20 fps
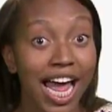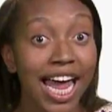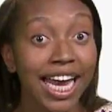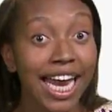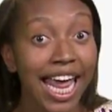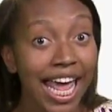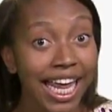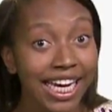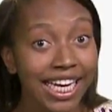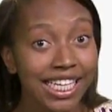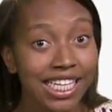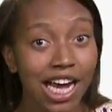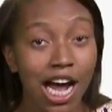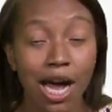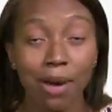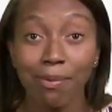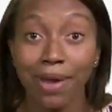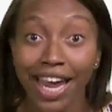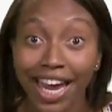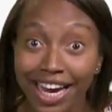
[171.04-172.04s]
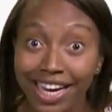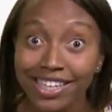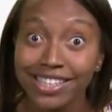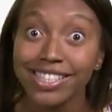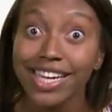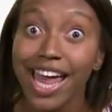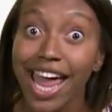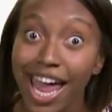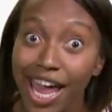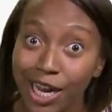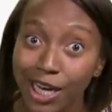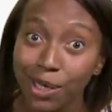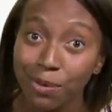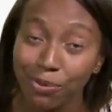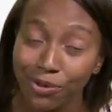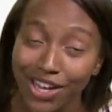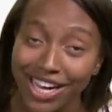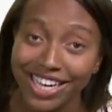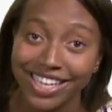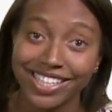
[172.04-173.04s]
at any time and any
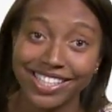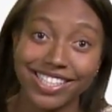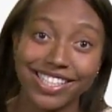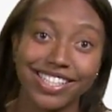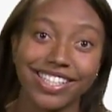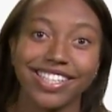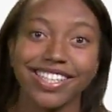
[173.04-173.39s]
place.